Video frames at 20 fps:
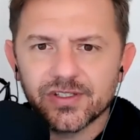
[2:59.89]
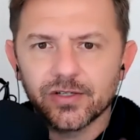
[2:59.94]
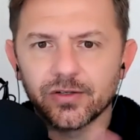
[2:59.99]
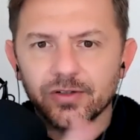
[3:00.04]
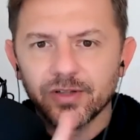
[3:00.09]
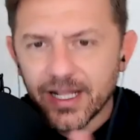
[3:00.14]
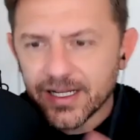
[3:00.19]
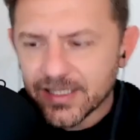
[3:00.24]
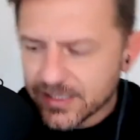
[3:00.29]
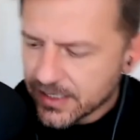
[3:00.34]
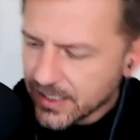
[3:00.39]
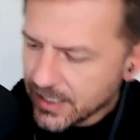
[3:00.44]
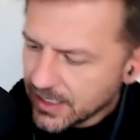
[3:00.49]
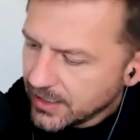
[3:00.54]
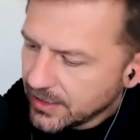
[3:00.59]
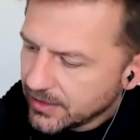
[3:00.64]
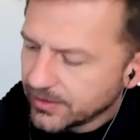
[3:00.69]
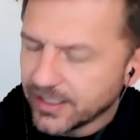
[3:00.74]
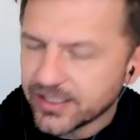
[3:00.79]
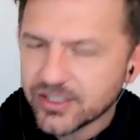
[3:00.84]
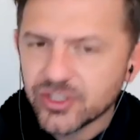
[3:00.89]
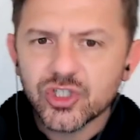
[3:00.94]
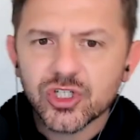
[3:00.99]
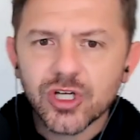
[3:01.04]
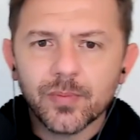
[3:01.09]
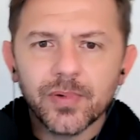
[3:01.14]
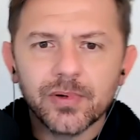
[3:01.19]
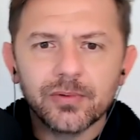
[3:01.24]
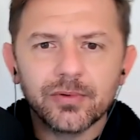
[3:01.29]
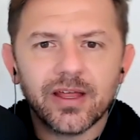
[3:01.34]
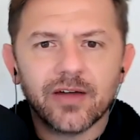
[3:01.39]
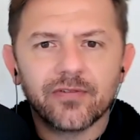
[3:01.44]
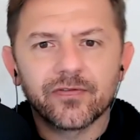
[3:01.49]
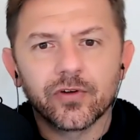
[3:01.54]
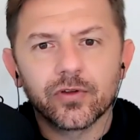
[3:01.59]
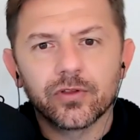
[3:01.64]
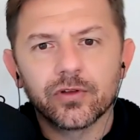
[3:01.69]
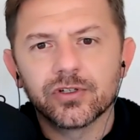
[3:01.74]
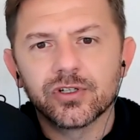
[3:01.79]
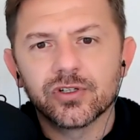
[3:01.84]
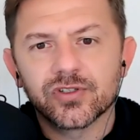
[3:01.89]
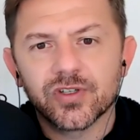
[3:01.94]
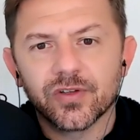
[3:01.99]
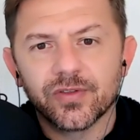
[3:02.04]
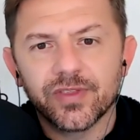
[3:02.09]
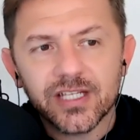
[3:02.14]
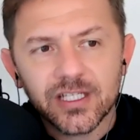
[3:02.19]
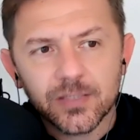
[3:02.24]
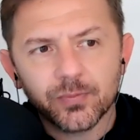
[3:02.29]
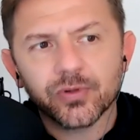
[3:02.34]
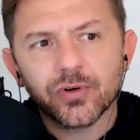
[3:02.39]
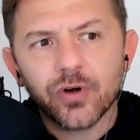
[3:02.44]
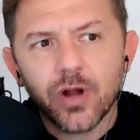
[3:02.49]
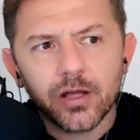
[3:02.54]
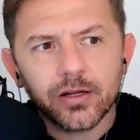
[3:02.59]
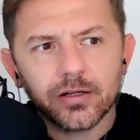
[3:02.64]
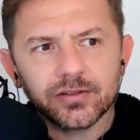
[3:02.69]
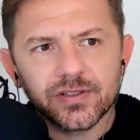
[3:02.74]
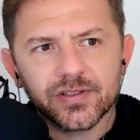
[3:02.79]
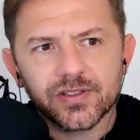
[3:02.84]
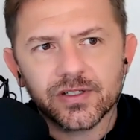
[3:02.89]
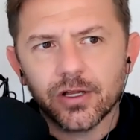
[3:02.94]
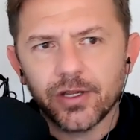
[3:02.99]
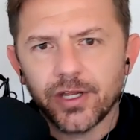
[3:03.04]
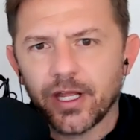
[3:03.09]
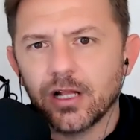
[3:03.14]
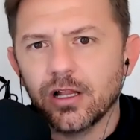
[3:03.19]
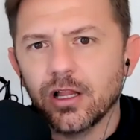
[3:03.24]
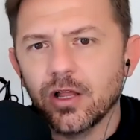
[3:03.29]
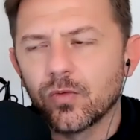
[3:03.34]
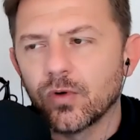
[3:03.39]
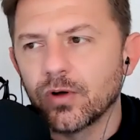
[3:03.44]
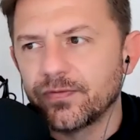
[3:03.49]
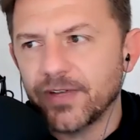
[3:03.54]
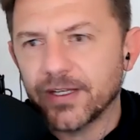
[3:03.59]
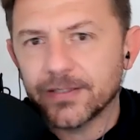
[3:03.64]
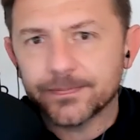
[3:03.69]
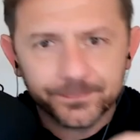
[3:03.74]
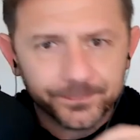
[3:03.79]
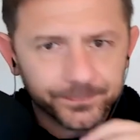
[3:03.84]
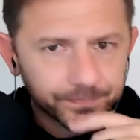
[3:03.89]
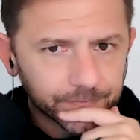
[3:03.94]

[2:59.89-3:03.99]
So let's jump in without further ado. So this product is called HelloWoofy.